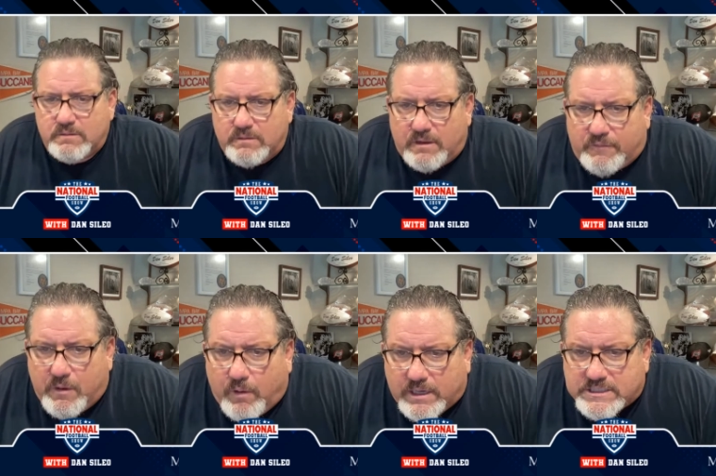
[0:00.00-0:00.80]
If
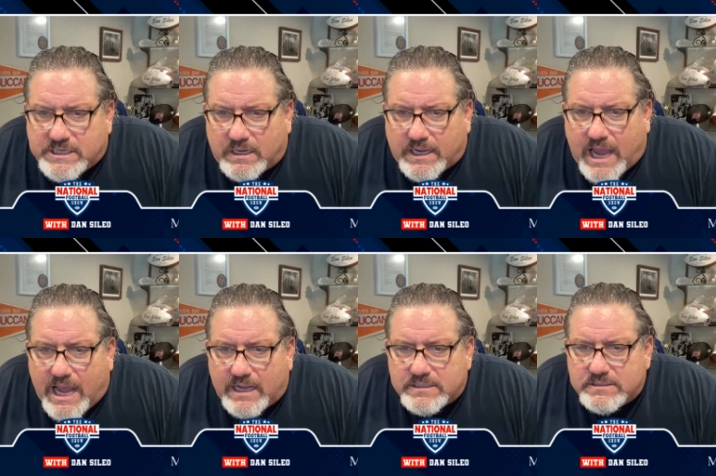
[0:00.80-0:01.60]
you want to sell a
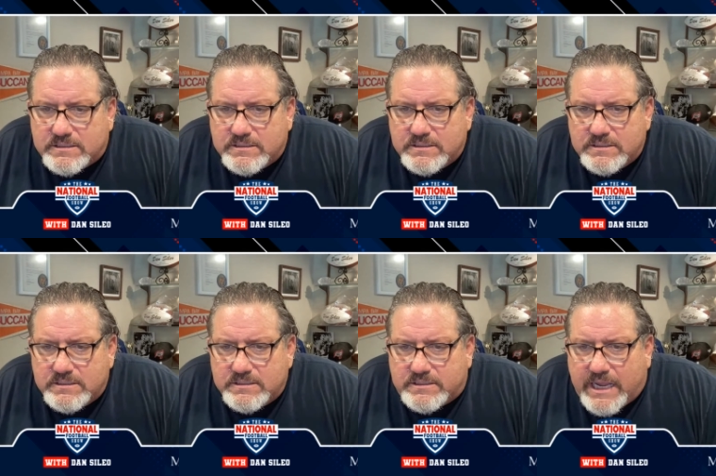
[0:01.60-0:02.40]
guy on
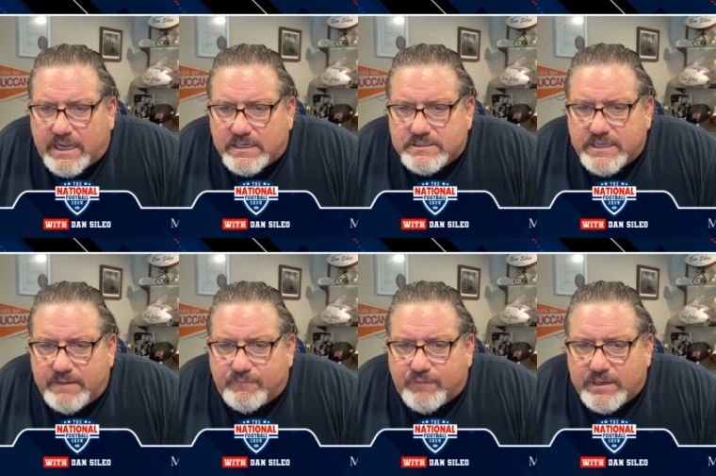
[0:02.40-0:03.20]
taking a
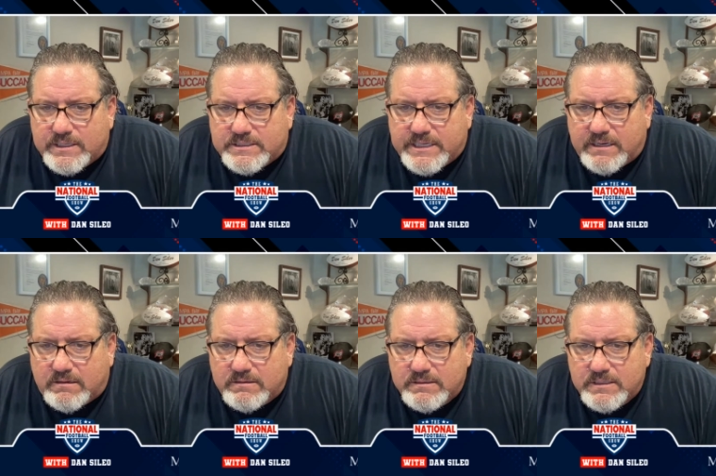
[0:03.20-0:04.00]
team friendly
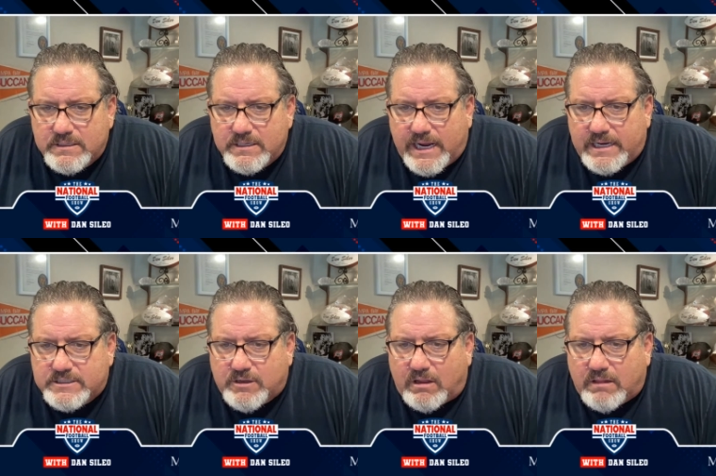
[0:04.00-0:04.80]
deal and
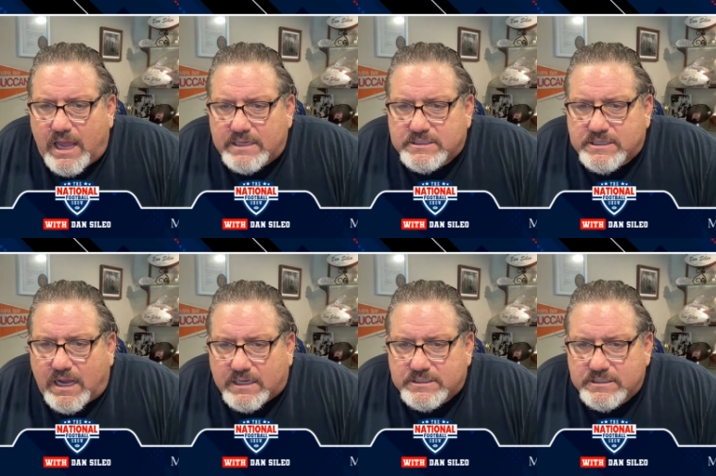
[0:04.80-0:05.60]
his all line
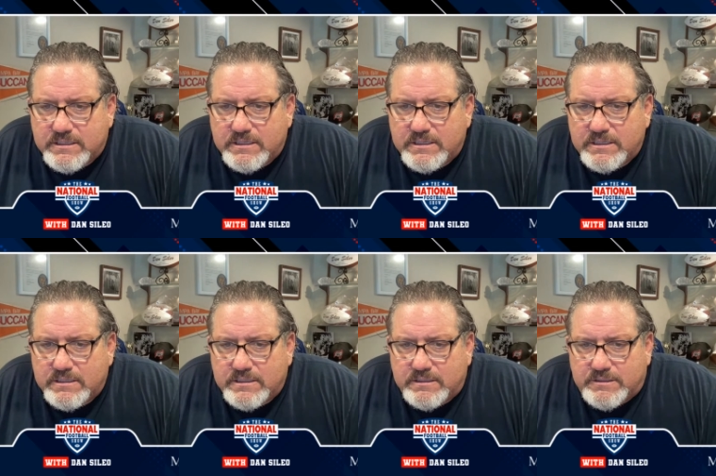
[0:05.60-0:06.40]
sucks,
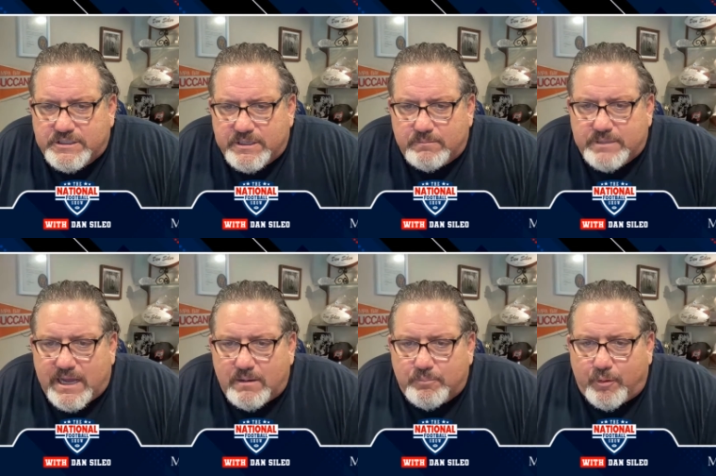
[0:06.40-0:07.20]
you sit them
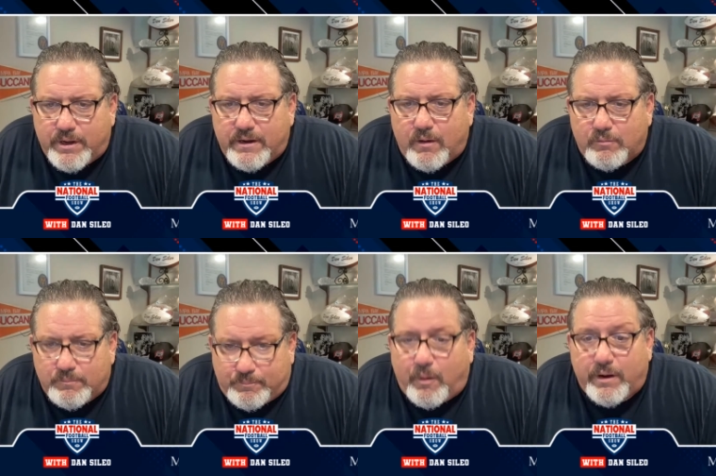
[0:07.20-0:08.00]
down, point,
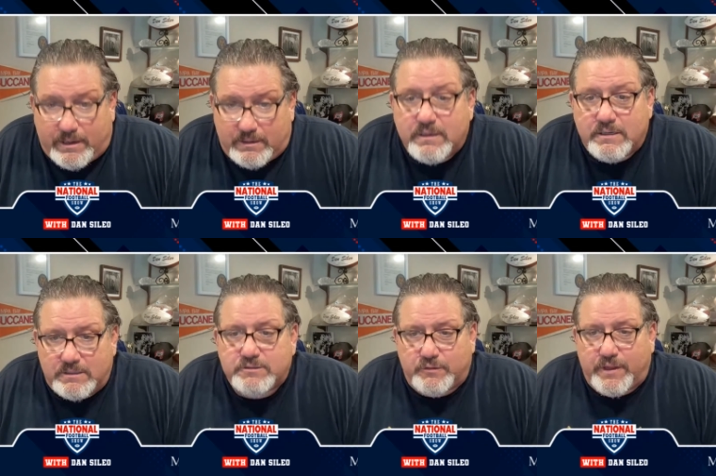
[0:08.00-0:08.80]
old, point
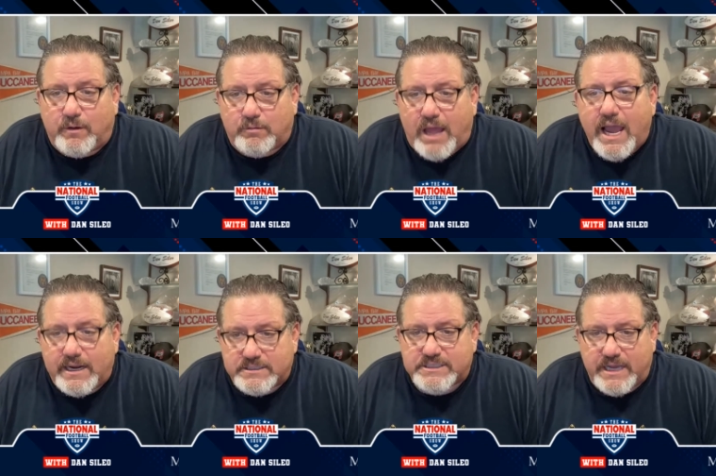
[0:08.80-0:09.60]
to the old line
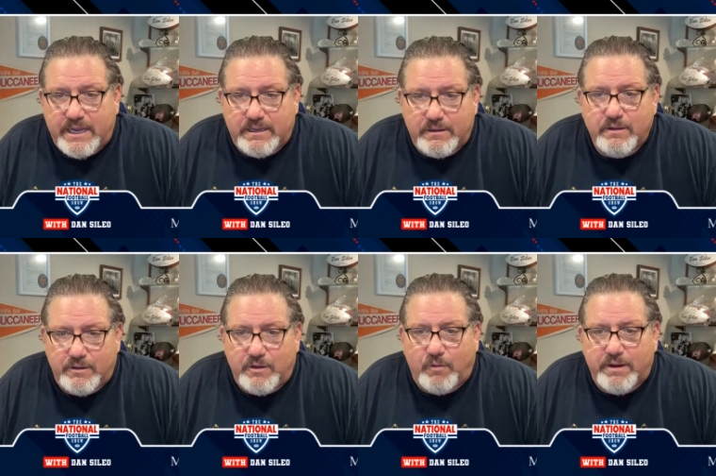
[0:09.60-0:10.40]
and say,
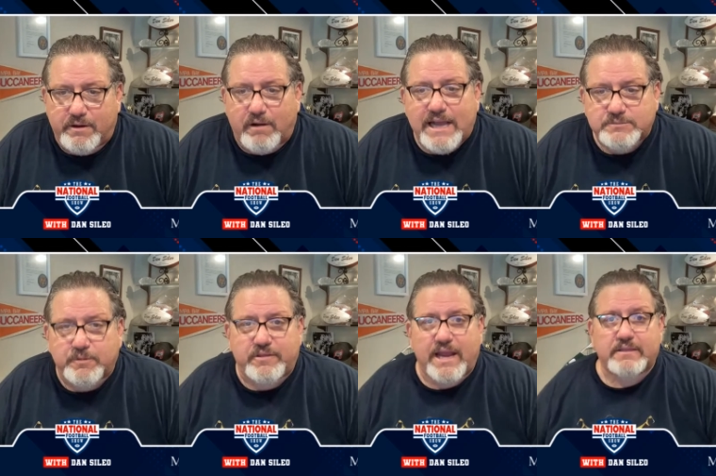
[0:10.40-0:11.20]
you want your ass
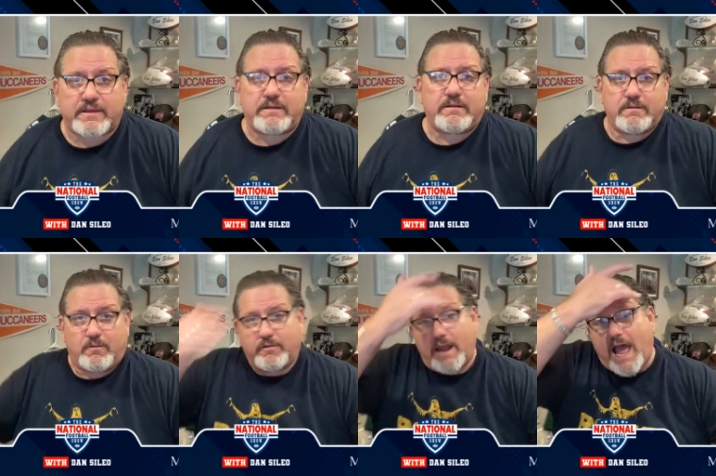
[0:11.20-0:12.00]
protected
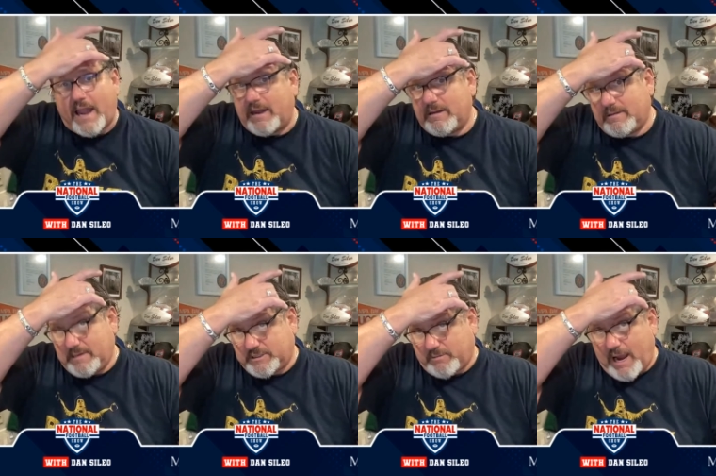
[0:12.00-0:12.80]
or not?
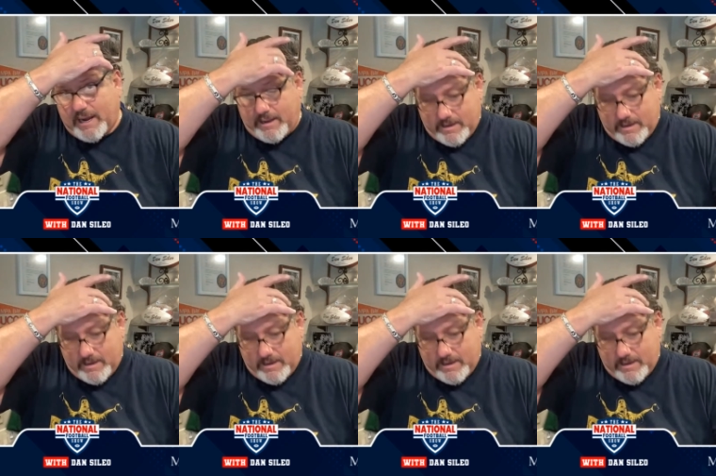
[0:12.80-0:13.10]
That's right.